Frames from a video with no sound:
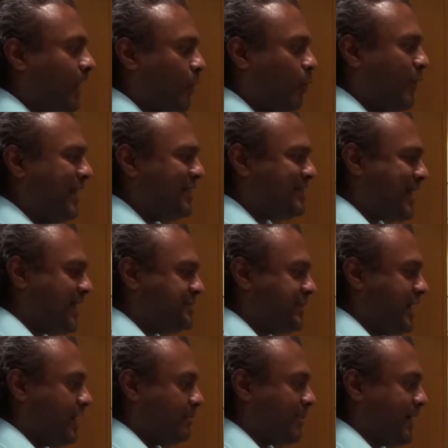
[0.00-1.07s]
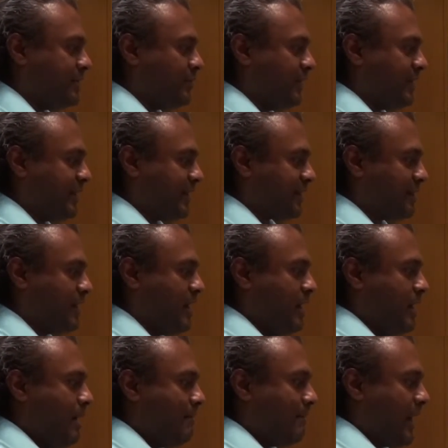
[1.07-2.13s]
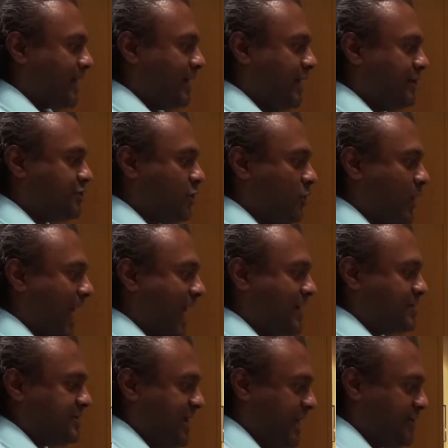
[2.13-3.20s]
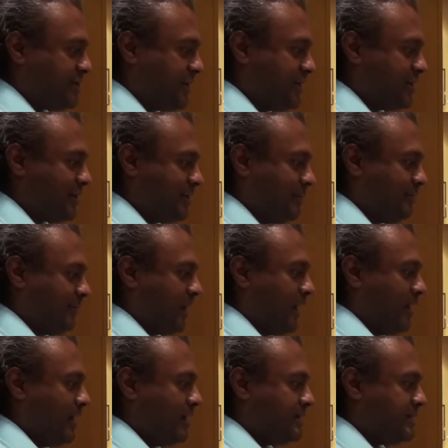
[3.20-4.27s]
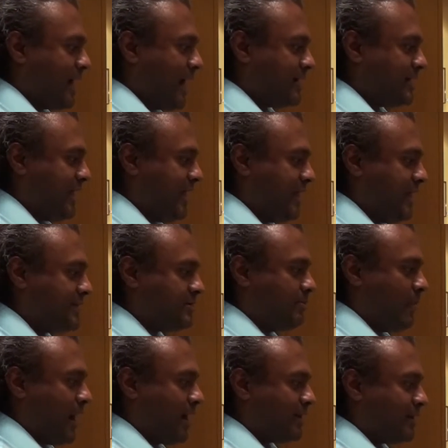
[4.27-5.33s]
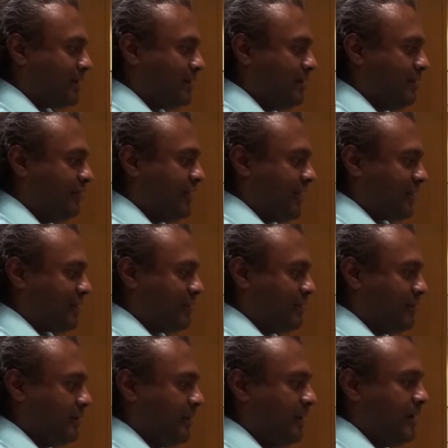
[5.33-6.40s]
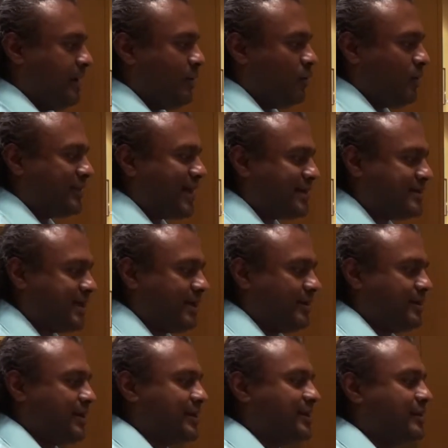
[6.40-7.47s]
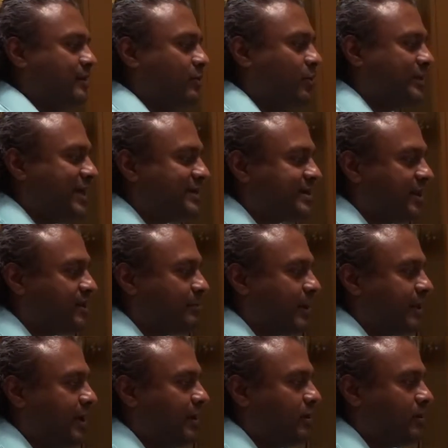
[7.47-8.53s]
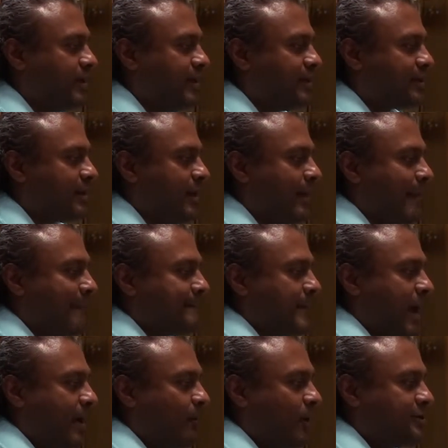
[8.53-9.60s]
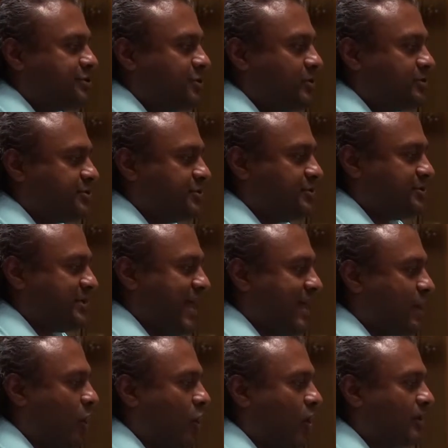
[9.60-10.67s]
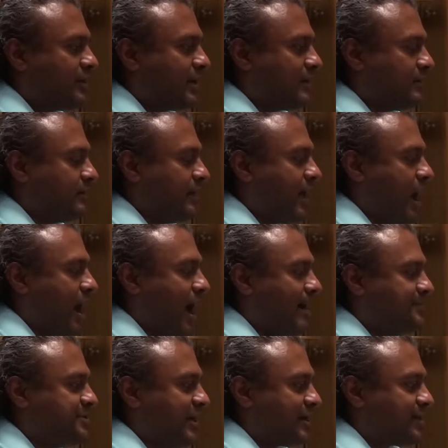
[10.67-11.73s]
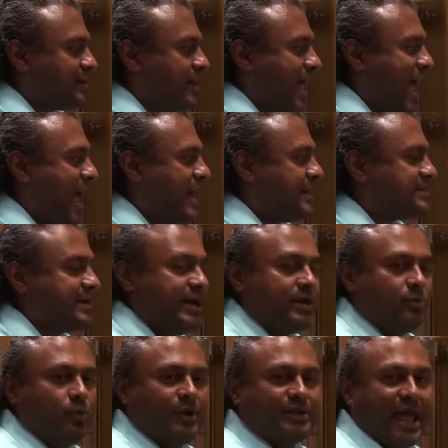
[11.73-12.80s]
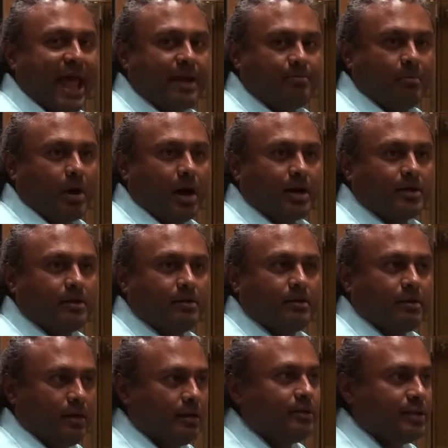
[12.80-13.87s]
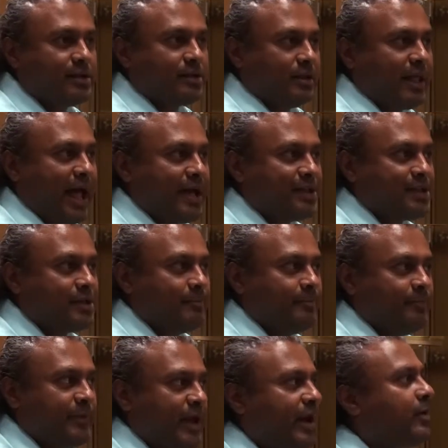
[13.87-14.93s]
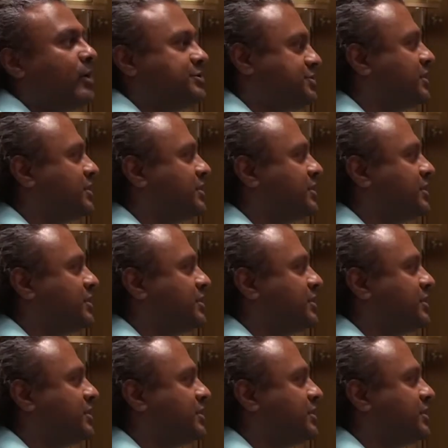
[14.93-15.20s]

We instantiate it by doing this. Mockito annotations .init mocks this. What that tells us, what that tells Mockito is, I want you to take all the objects annotated with @mock in this class, and I want